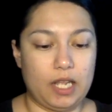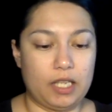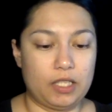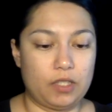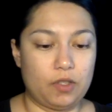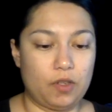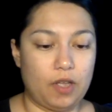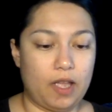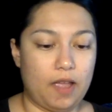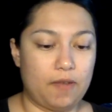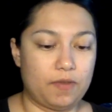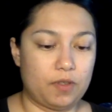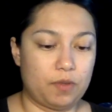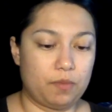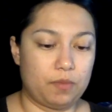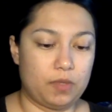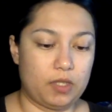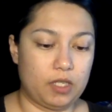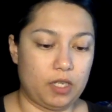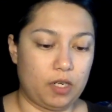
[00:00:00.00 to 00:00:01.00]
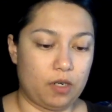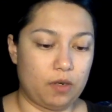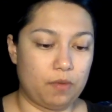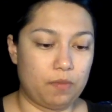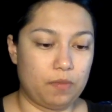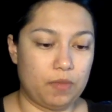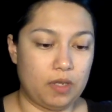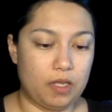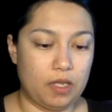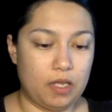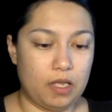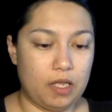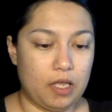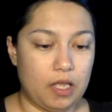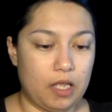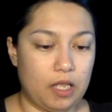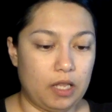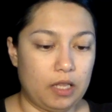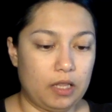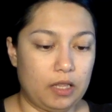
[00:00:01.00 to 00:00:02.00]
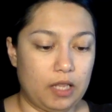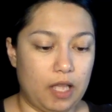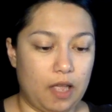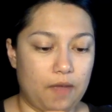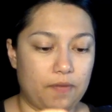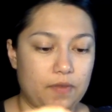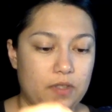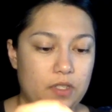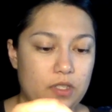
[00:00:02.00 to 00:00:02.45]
I still have some serum left.